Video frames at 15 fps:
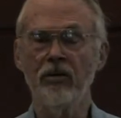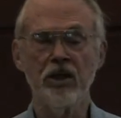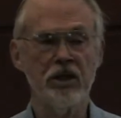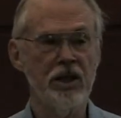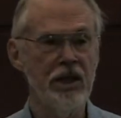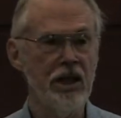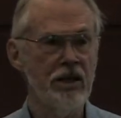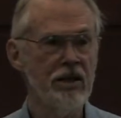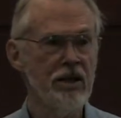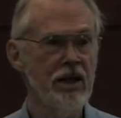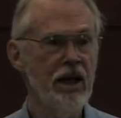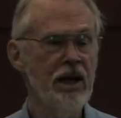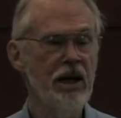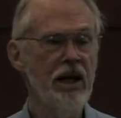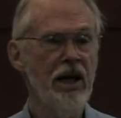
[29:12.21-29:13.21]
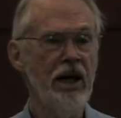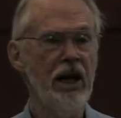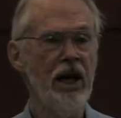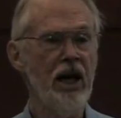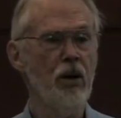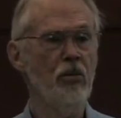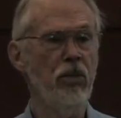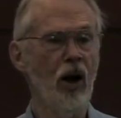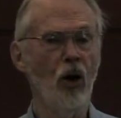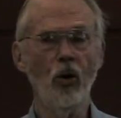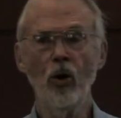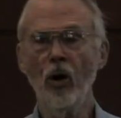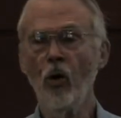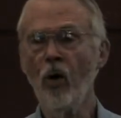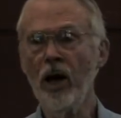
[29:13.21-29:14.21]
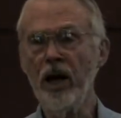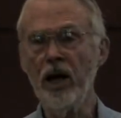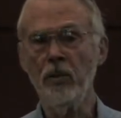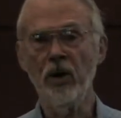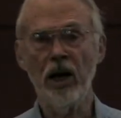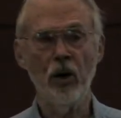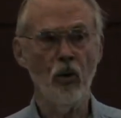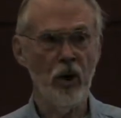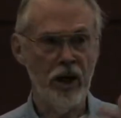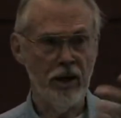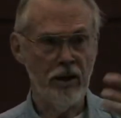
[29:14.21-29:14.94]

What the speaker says: since. And I am blown away by what